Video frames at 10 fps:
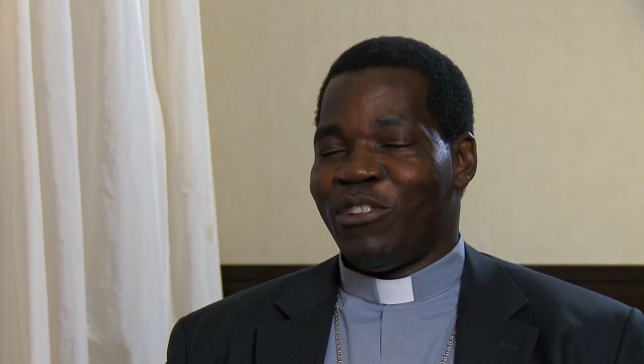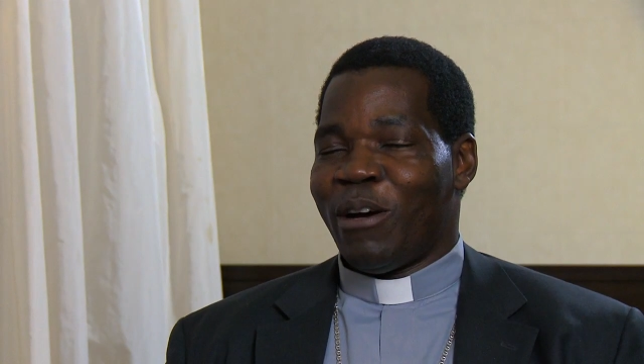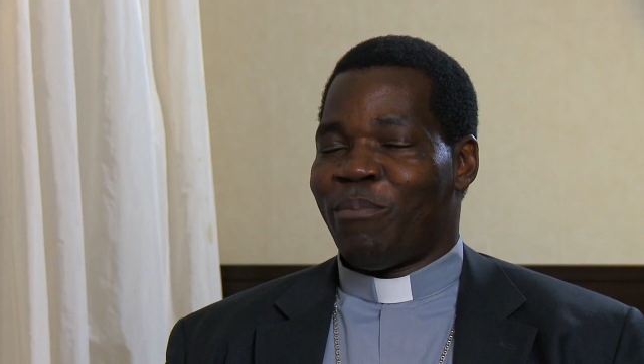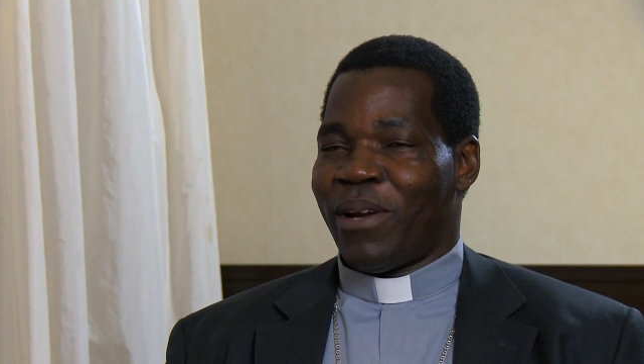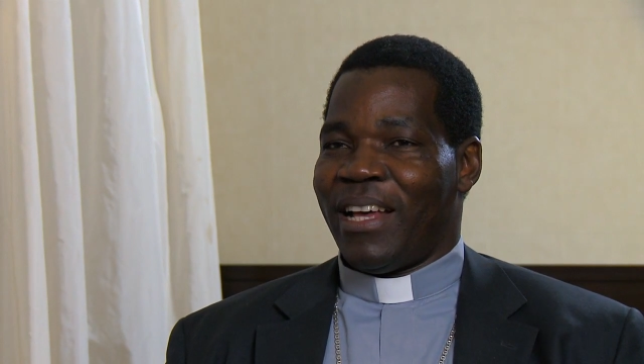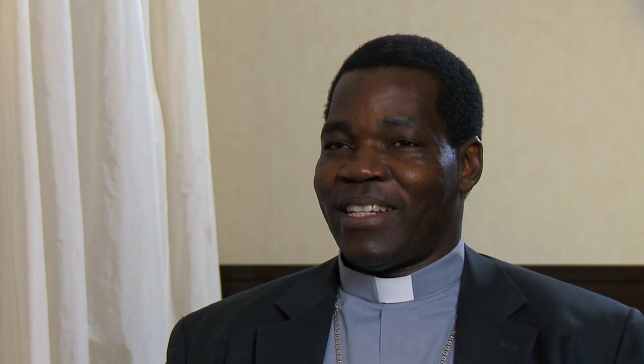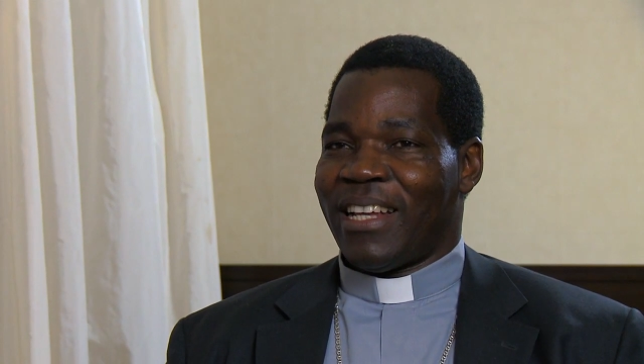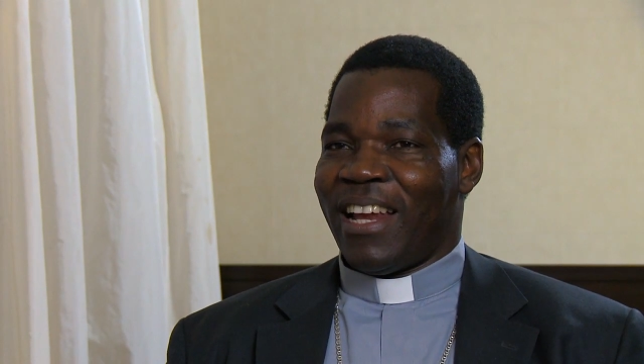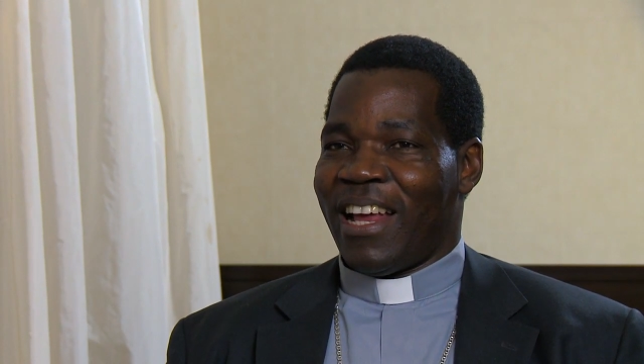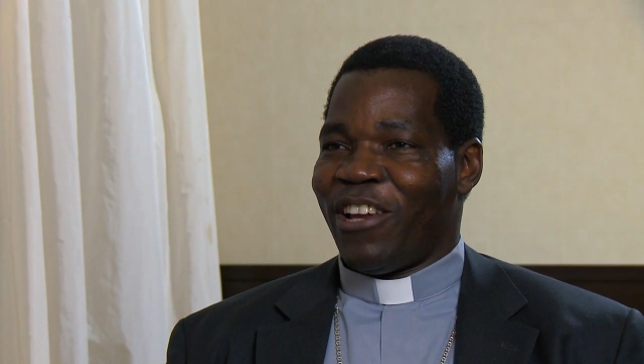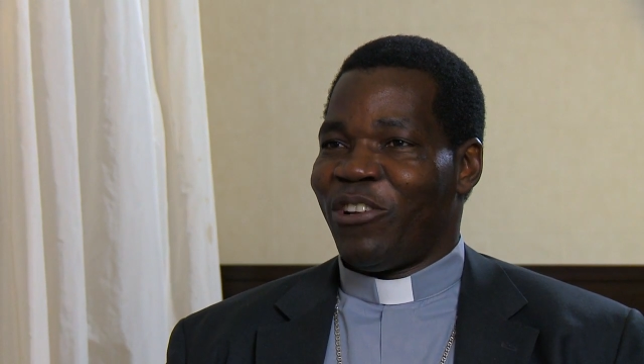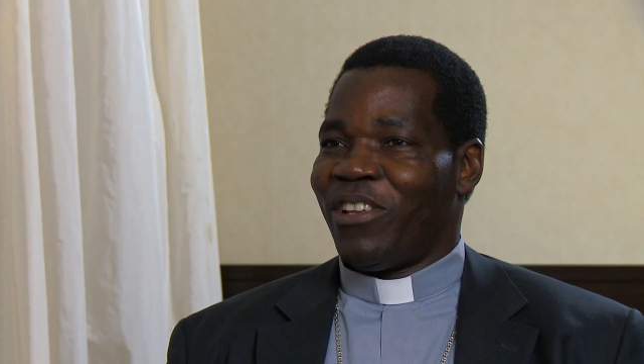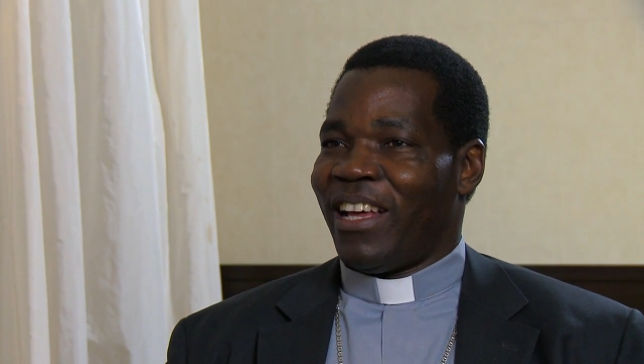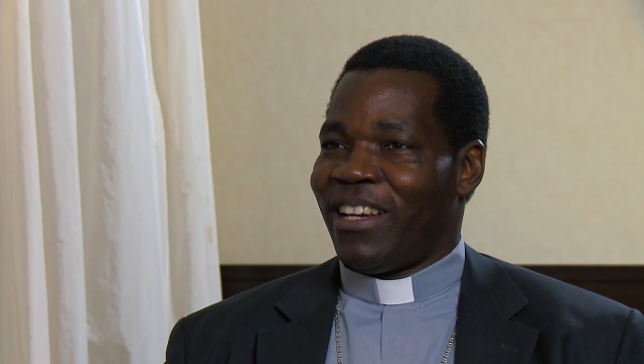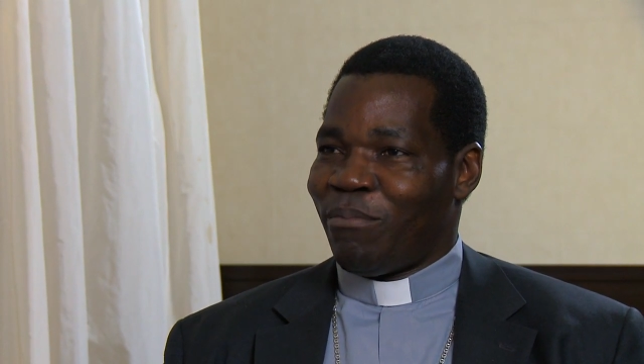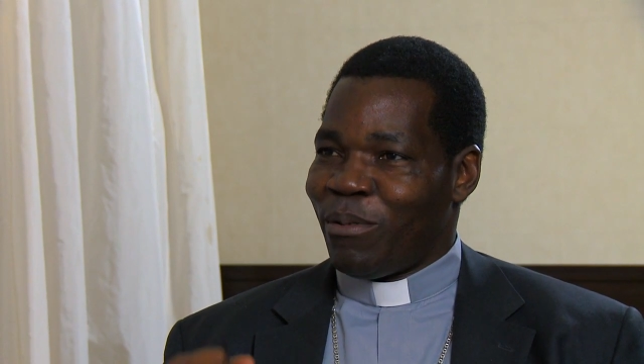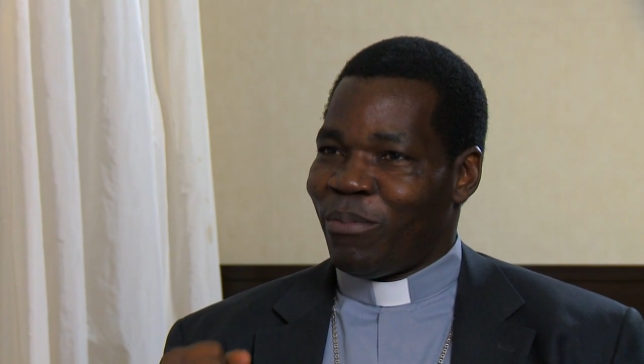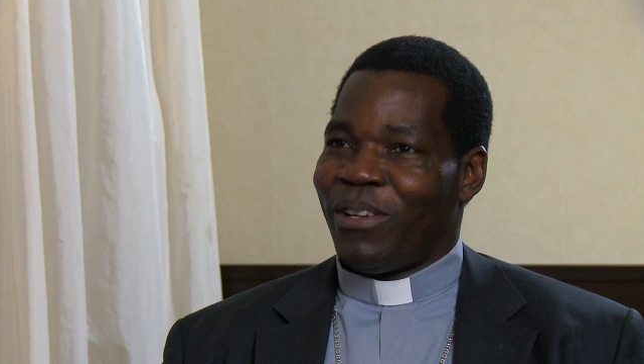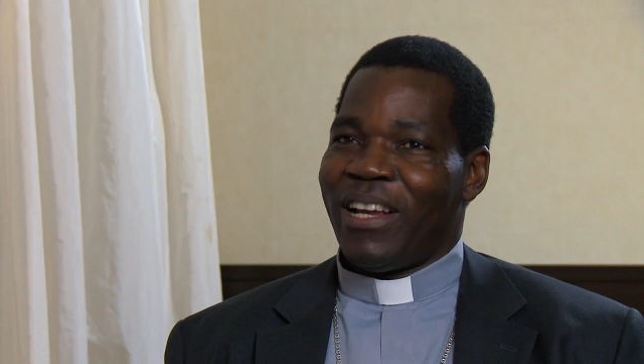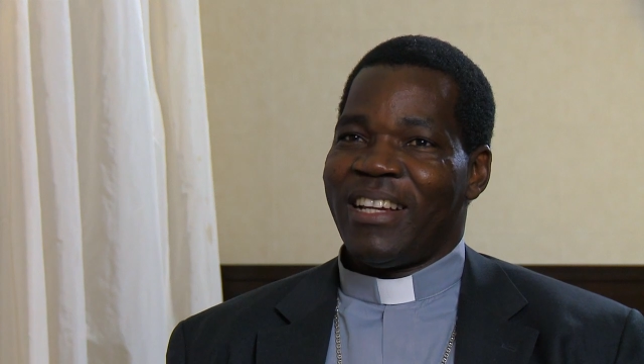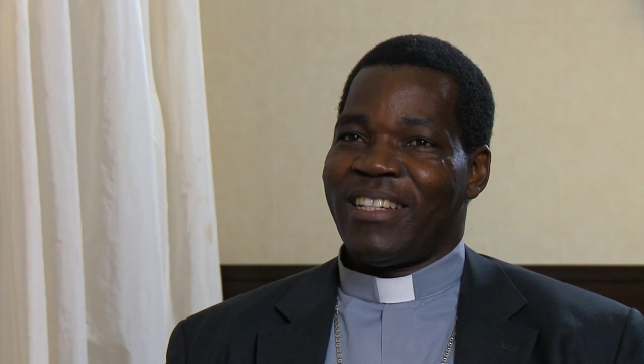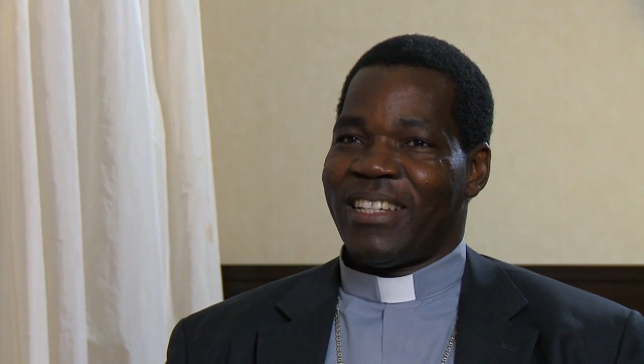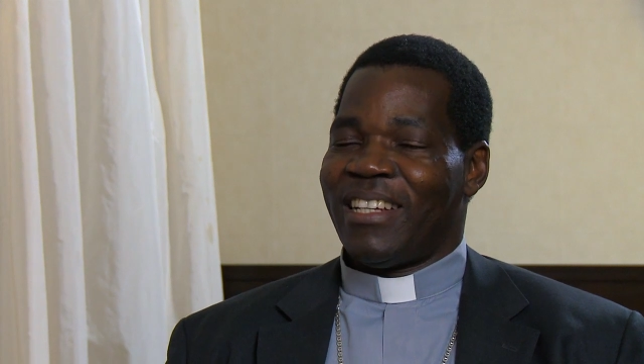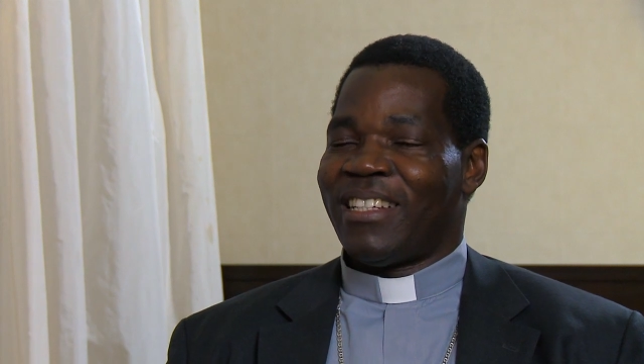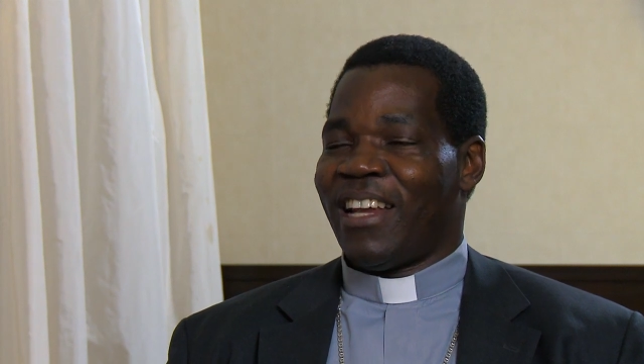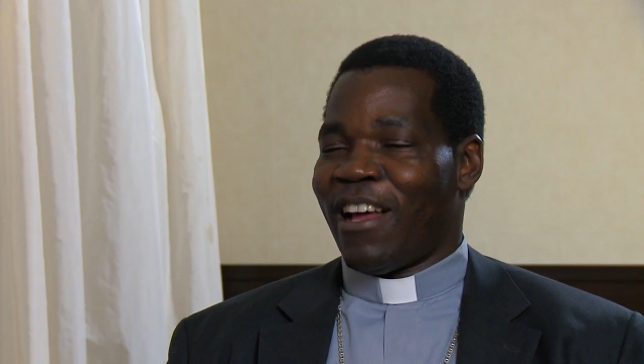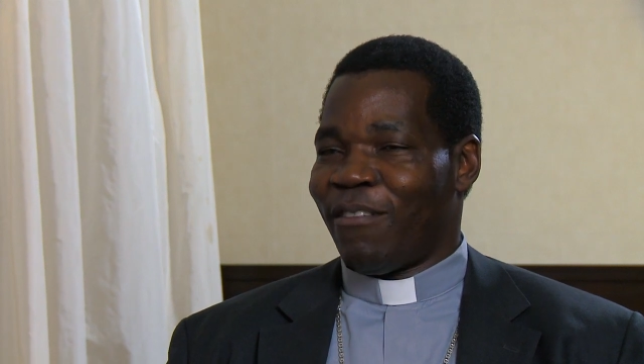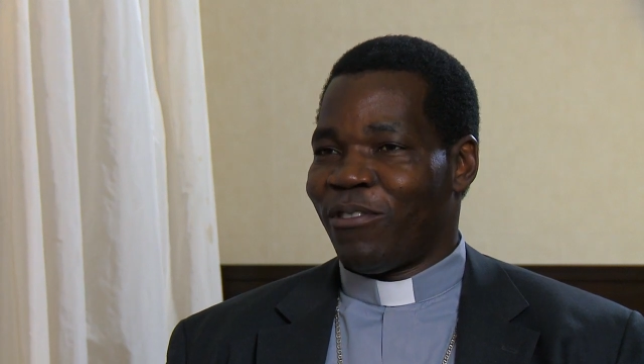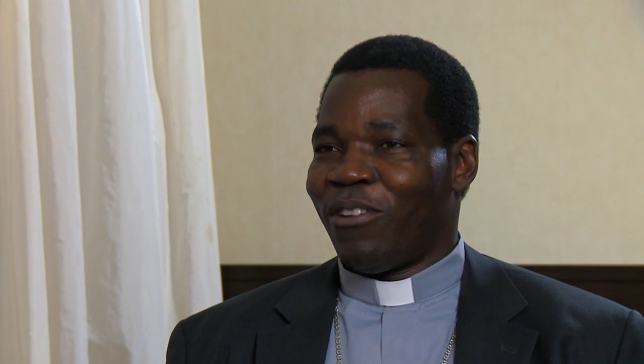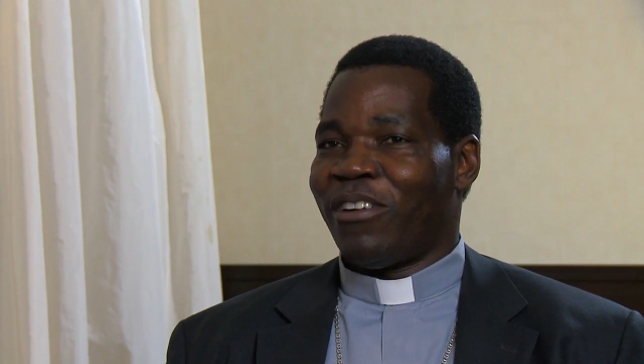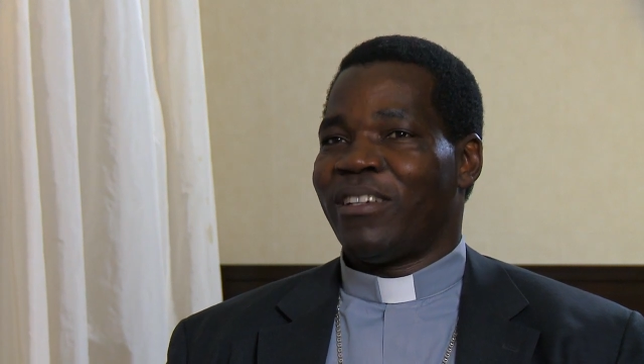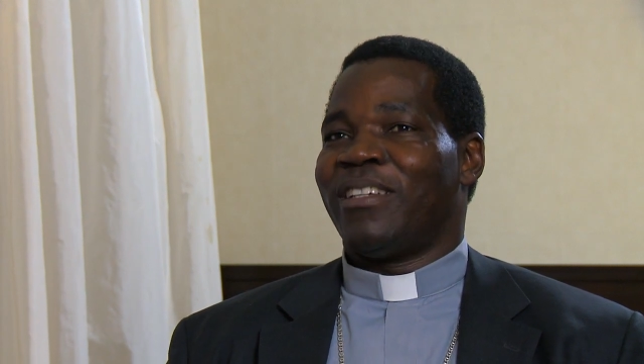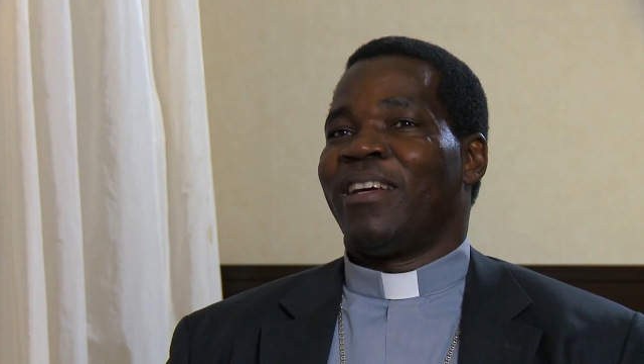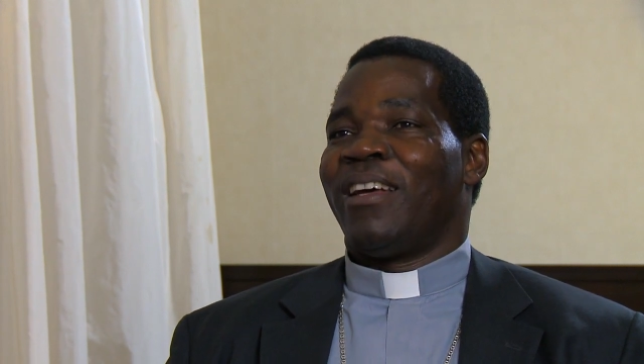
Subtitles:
your prayers, and I know that the people in the United States love God,